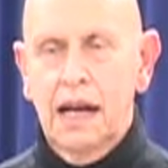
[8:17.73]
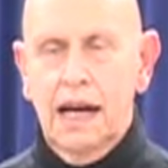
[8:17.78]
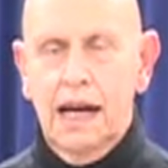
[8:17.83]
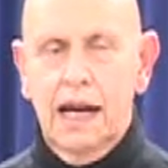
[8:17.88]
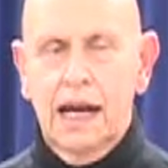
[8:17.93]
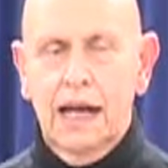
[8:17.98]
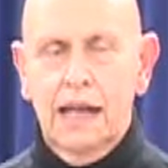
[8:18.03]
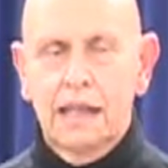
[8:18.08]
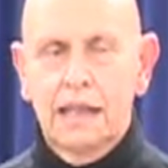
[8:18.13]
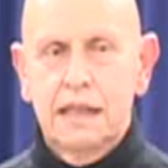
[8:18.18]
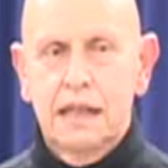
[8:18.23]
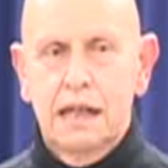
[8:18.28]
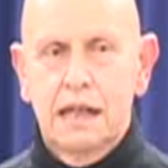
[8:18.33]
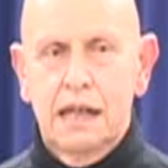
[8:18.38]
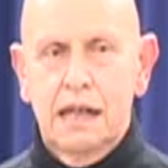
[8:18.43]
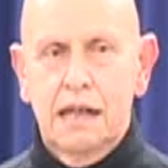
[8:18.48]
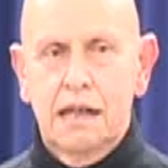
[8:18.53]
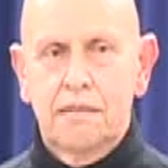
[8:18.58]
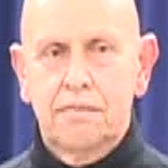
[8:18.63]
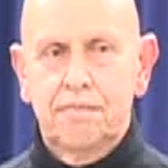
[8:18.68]
And
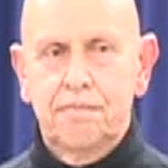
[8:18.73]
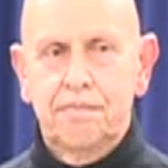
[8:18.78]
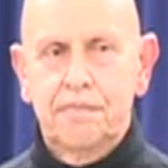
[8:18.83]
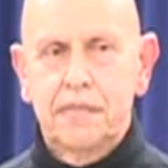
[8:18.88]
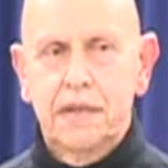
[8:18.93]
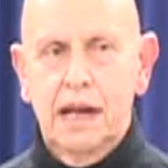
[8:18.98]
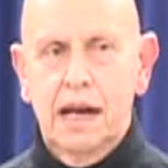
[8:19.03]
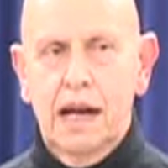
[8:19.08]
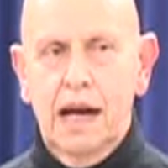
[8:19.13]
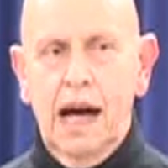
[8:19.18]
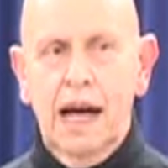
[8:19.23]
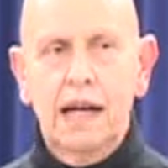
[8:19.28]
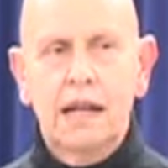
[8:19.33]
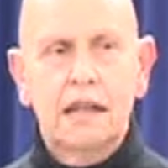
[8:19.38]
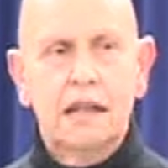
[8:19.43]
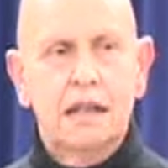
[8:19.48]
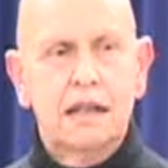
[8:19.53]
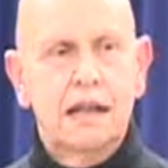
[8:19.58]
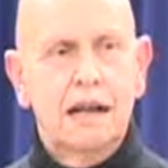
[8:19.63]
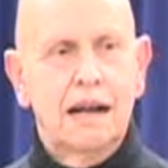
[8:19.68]
I
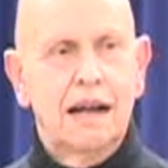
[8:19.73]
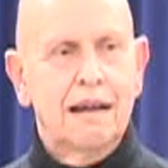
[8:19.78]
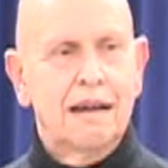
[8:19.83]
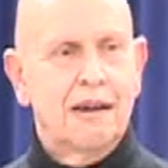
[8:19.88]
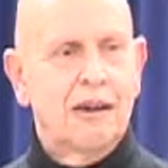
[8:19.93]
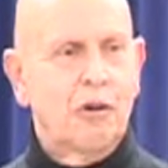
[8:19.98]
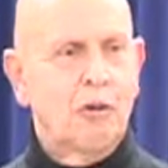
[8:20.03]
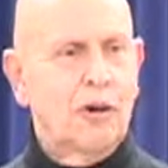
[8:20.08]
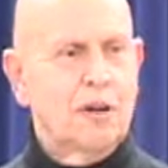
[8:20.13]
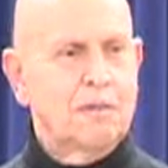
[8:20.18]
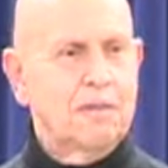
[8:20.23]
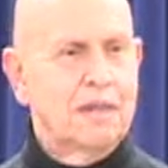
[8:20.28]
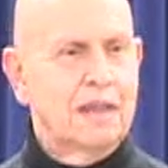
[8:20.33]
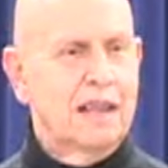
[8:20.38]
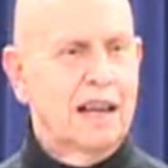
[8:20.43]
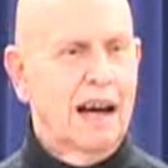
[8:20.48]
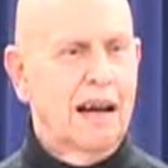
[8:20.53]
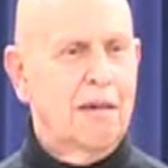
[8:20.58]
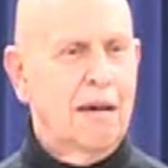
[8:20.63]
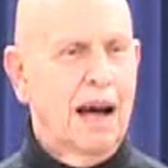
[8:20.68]
don't know what,
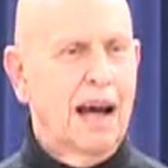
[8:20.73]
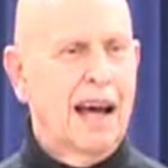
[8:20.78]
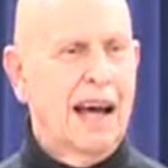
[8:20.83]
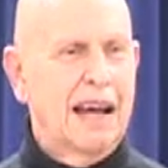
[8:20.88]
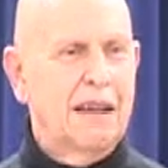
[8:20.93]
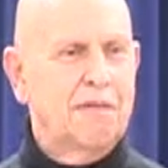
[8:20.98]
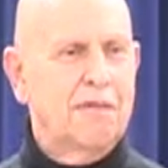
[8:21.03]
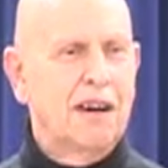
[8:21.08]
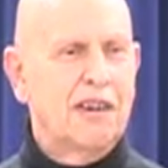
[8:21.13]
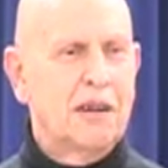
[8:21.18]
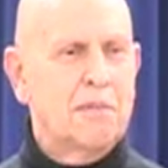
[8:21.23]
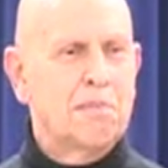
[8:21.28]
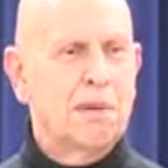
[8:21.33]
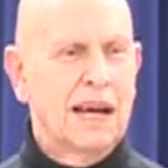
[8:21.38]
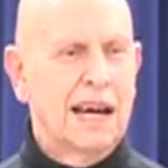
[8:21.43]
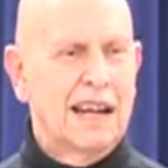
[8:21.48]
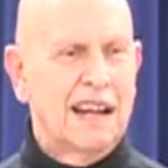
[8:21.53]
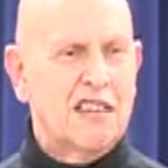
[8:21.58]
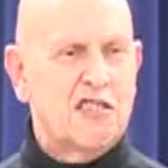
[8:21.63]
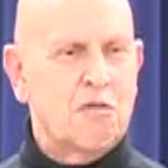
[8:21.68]
I had very
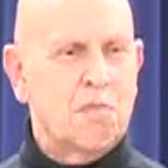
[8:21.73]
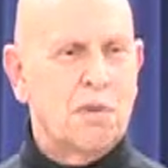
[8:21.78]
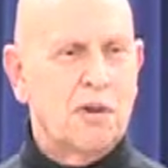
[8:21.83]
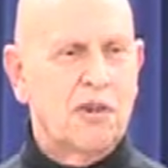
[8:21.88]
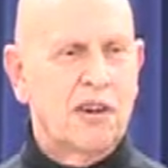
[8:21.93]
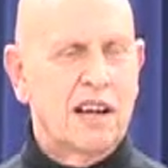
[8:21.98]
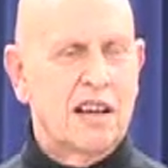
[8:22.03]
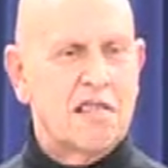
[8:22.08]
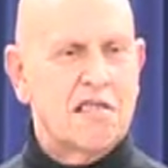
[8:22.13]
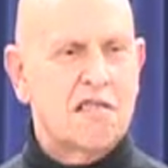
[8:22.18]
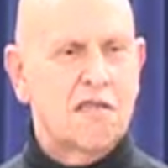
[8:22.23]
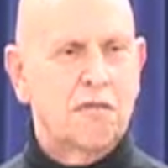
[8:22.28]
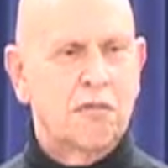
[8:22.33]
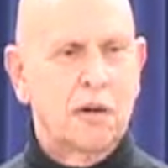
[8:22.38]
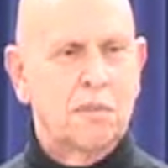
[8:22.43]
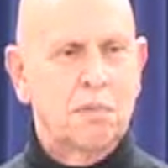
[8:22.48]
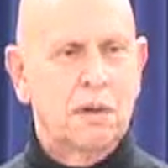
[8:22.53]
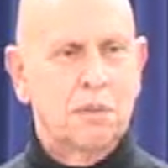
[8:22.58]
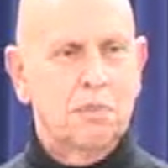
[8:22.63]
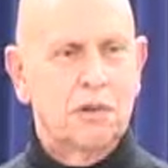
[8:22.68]
bad experience of
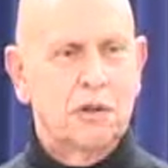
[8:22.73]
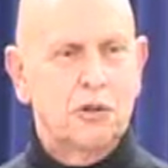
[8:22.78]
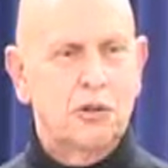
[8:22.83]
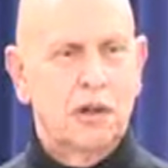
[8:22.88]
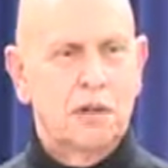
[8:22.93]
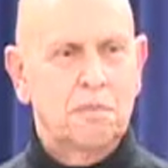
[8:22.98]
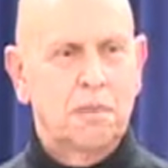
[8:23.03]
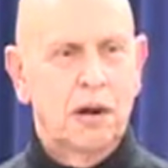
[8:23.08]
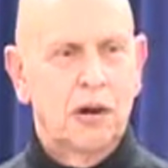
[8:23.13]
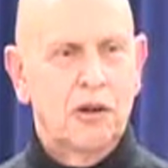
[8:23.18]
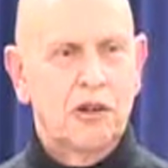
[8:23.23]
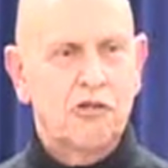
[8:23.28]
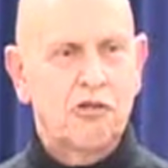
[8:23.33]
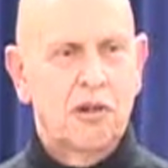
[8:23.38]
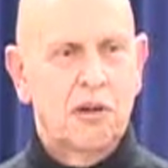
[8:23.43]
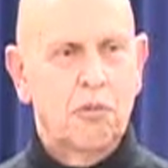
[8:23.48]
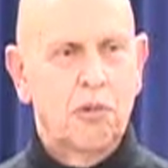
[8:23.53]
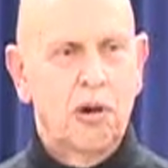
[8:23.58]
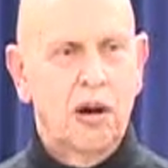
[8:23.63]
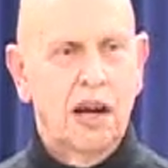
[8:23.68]
what people thought
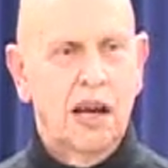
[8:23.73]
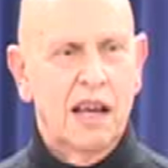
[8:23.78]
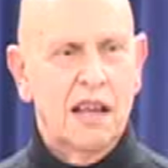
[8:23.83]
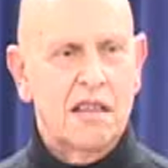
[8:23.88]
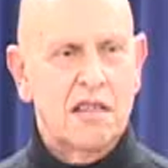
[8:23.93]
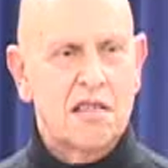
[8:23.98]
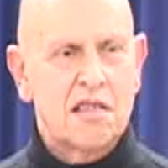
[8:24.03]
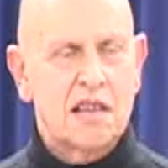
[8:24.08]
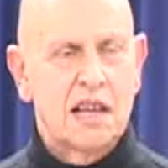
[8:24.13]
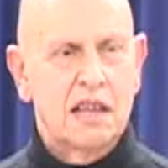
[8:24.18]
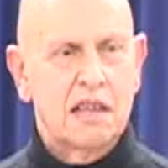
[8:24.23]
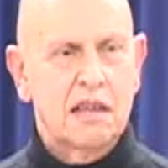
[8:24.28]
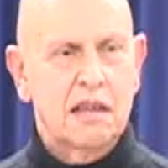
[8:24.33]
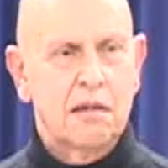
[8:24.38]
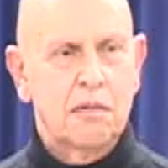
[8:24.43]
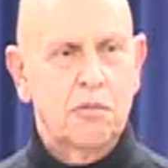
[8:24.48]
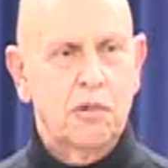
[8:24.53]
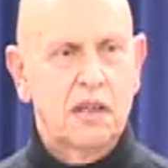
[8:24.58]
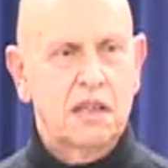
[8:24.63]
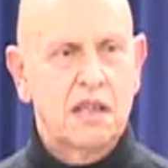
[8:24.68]
poetry was,
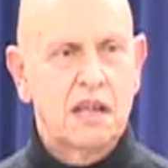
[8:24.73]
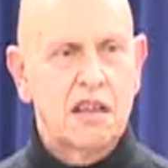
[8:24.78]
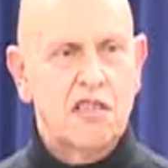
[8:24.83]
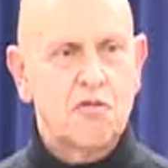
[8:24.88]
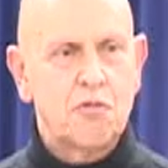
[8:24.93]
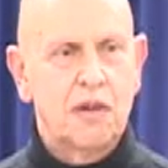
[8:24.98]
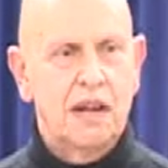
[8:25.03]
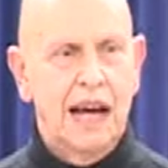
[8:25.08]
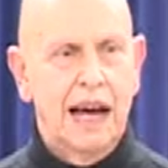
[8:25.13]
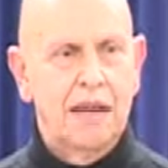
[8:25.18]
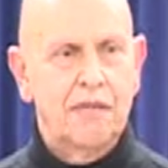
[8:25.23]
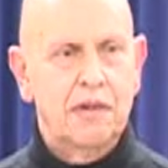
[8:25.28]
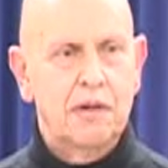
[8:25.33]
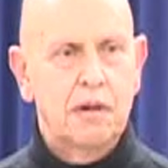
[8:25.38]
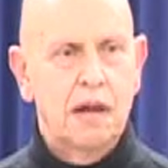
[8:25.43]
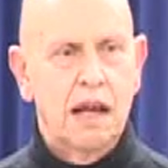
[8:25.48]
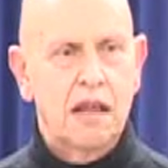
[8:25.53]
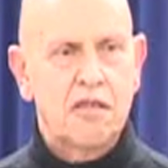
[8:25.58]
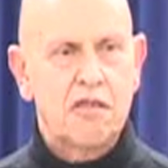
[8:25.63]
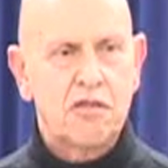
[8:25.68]
and what kids would have
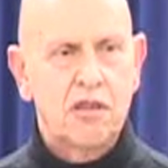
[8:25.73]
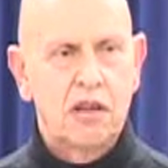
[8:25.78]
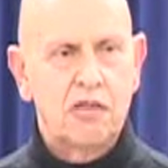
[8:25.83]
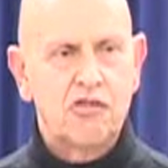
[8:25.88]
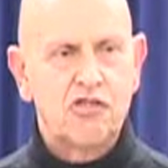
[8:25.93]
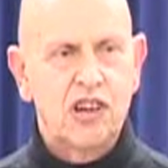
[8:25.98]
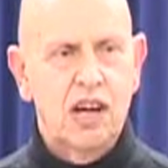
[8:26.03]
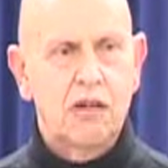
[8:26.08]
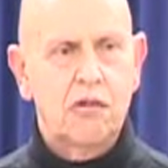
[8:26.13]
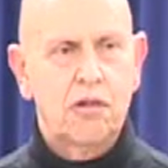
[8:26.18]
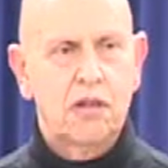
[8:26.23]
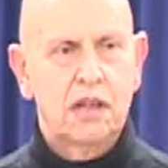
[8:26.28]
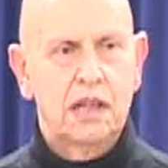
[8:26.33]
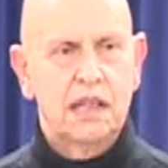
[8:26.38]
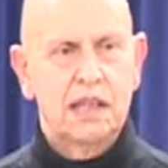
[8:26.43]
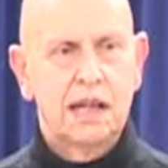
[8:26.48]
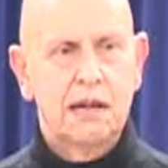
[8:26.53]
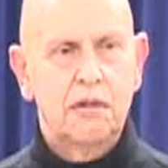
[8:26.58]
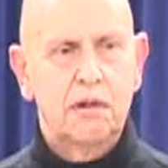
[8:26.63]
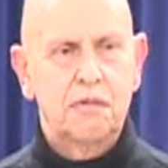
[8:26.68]
it as
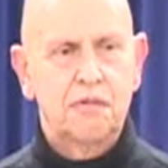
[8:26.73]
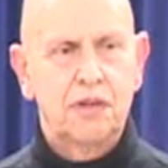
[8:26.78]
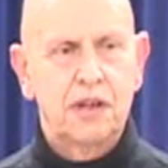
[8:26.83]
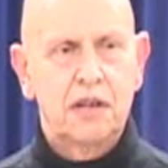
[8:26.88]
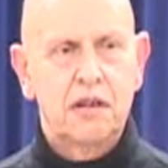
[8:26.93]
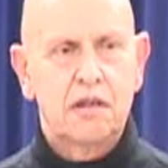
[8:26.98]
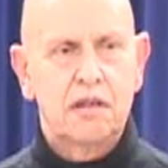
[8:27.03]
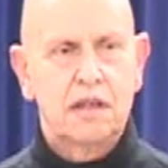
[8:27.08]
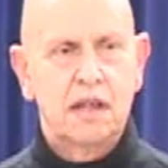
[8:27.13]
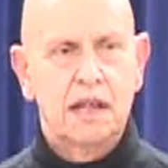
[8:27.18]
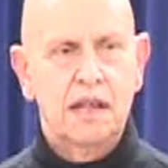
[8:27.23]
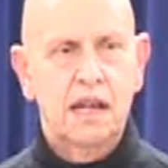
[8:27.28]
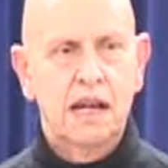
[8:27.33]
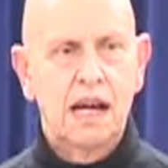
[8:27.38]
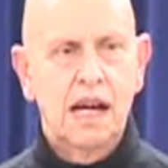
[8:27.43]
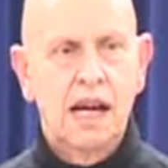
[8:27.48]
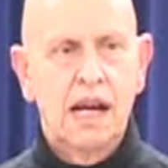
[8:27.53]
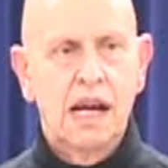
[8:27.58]
generally they would figure that